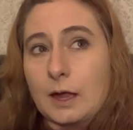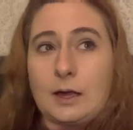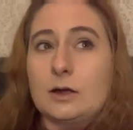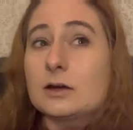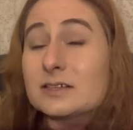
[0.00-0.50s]

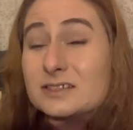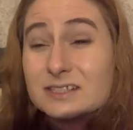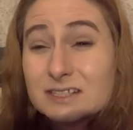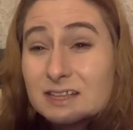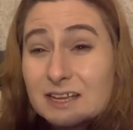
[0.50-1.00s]
couldn't
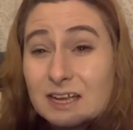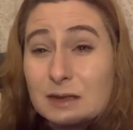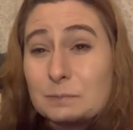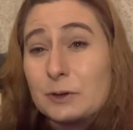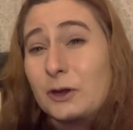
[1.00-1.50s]

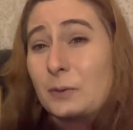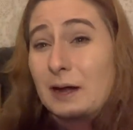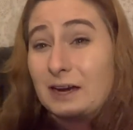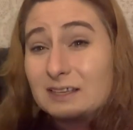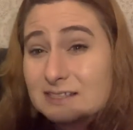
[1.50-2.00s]
sleep, you
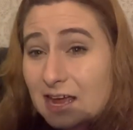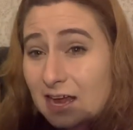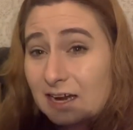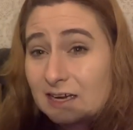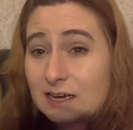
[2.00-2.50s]
had
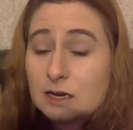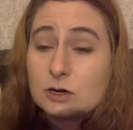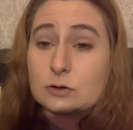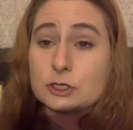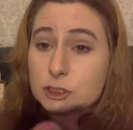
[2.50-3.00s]
anxiety,
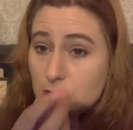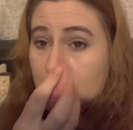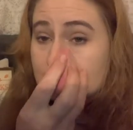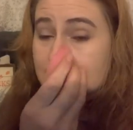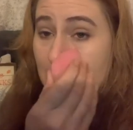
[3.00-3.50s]
you were
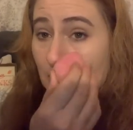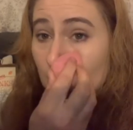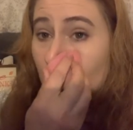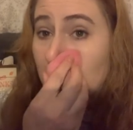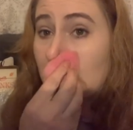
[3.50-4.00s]
stressed
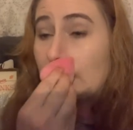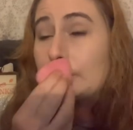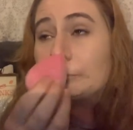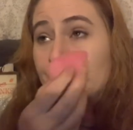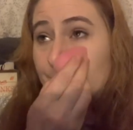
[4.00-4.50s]
out,
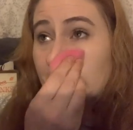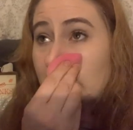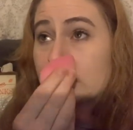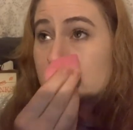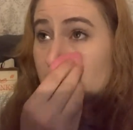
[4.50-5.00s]
they
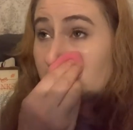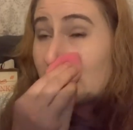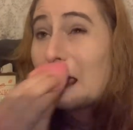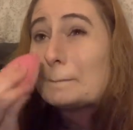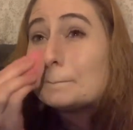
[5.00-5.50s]
would do
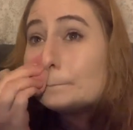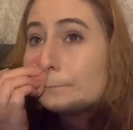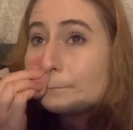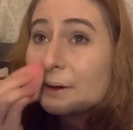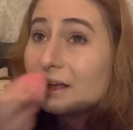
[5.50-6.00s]
that.
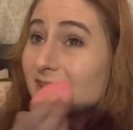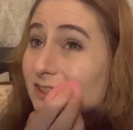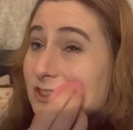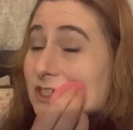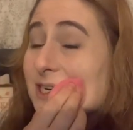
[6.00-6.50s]
But
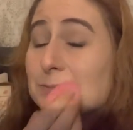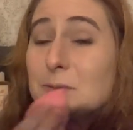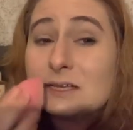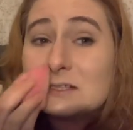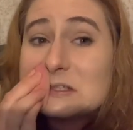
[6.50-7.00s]
the
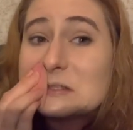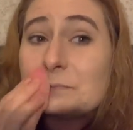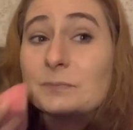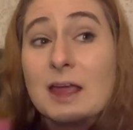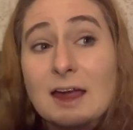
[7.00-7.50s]
treatments,
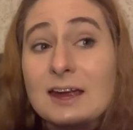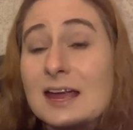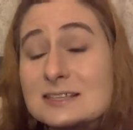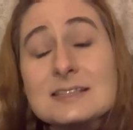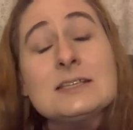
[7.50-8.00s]
I
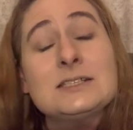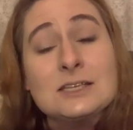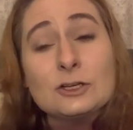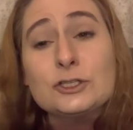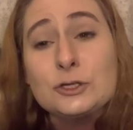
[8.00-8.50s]
guess they
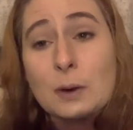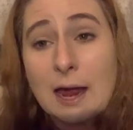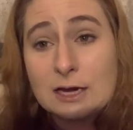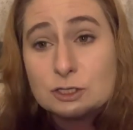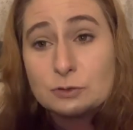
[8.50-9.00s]
still do
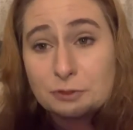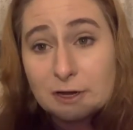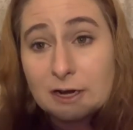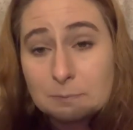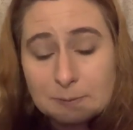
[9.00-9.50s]

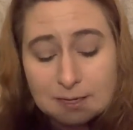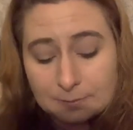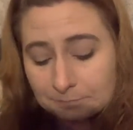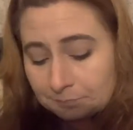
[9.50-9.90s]
hydrotherapy